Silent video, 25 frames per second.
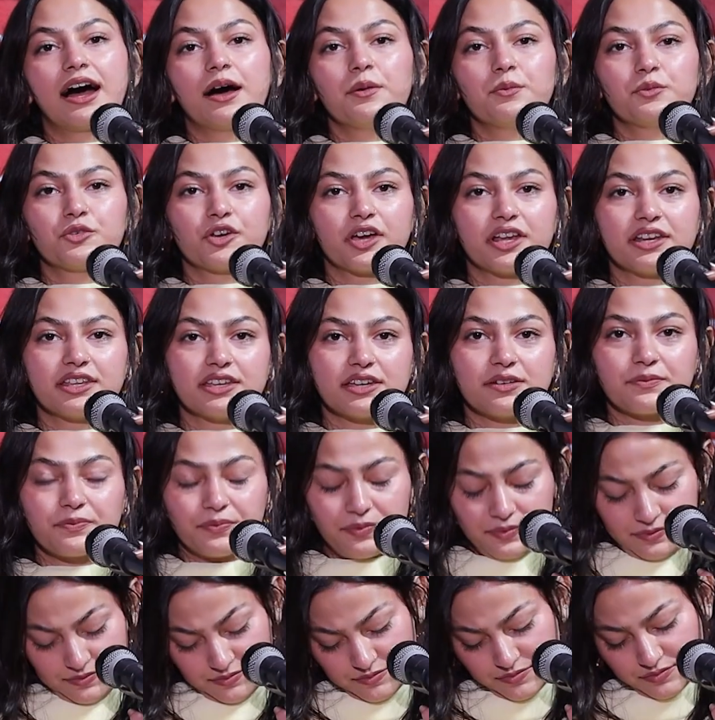I'm ready.
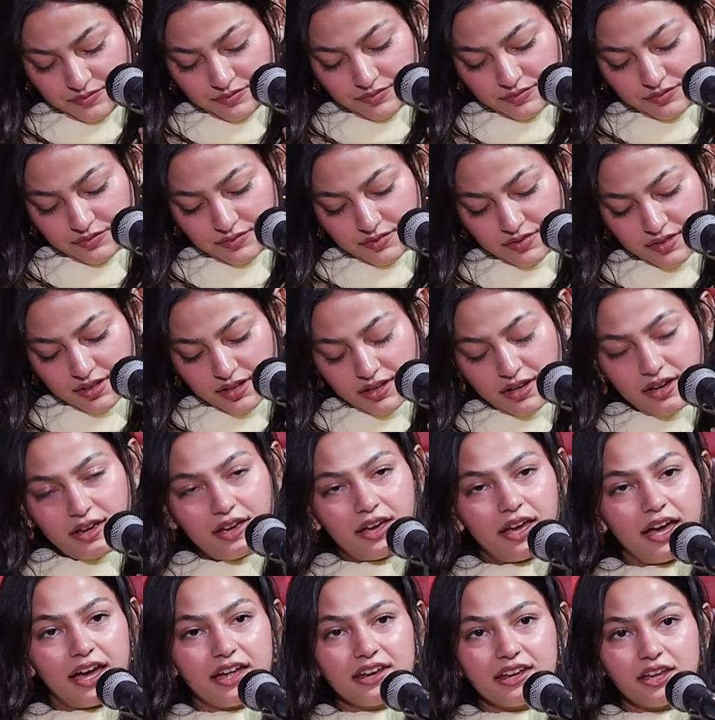
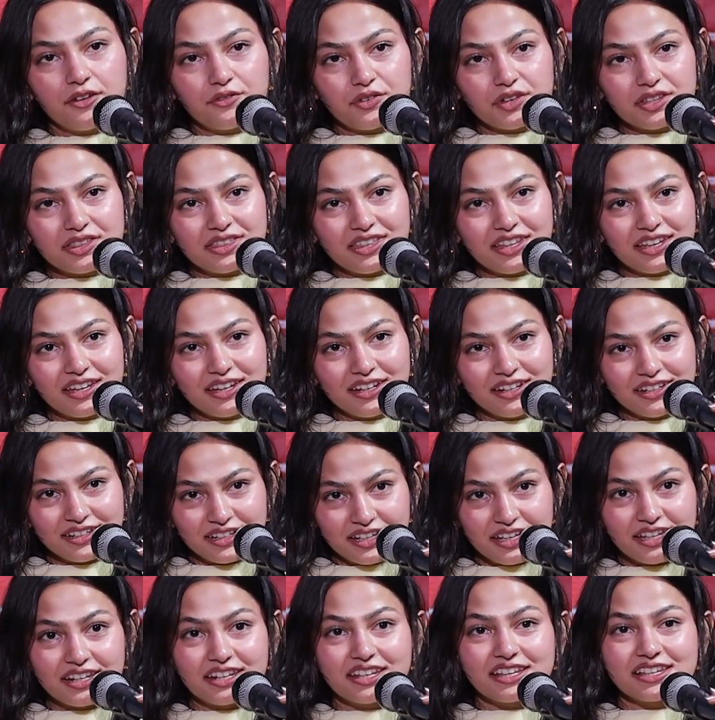And everything
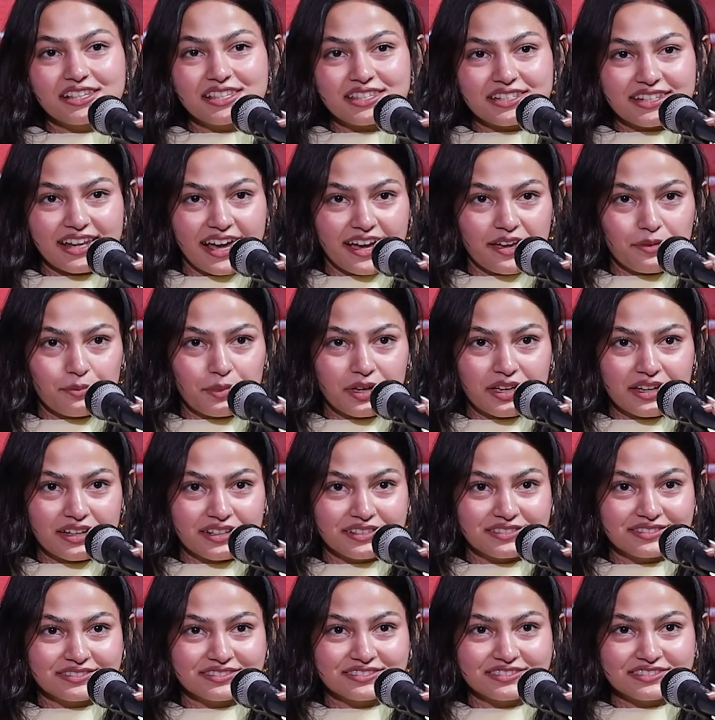in his
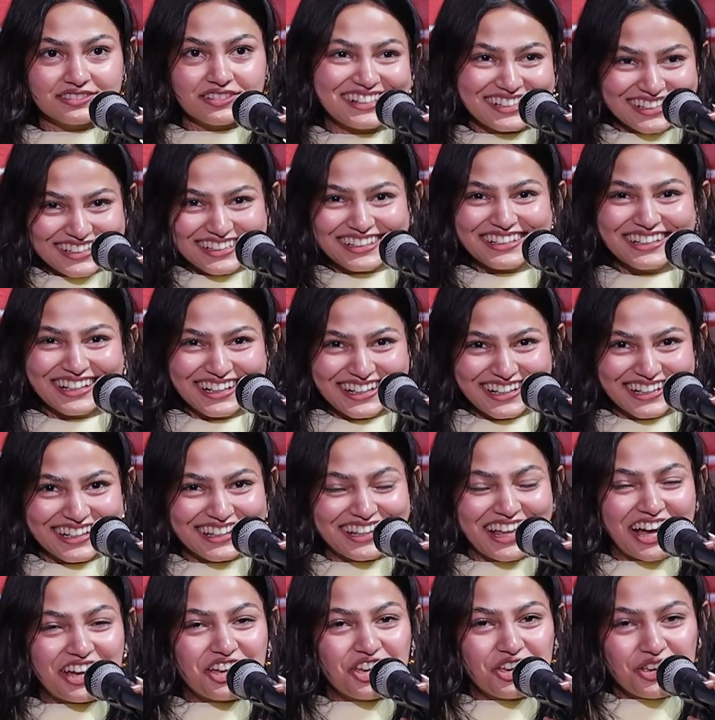timing.
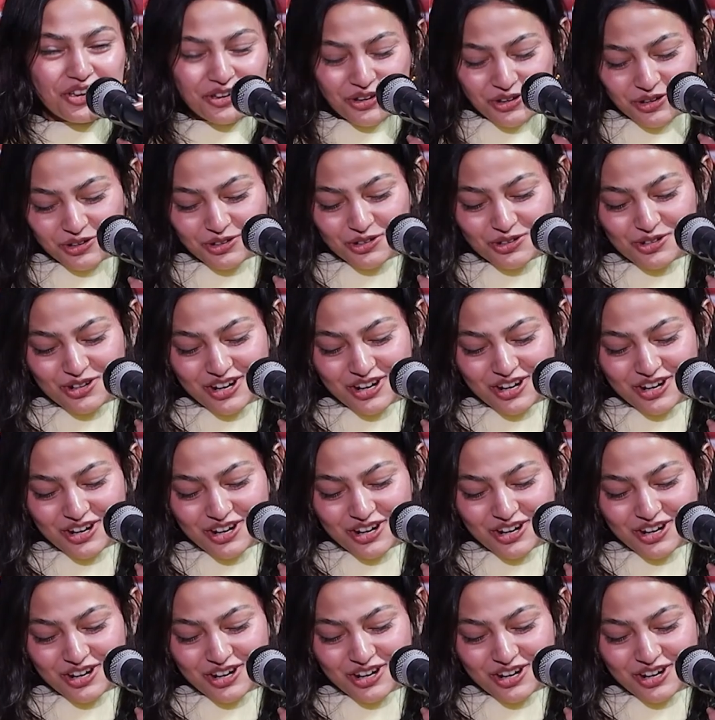Thank you.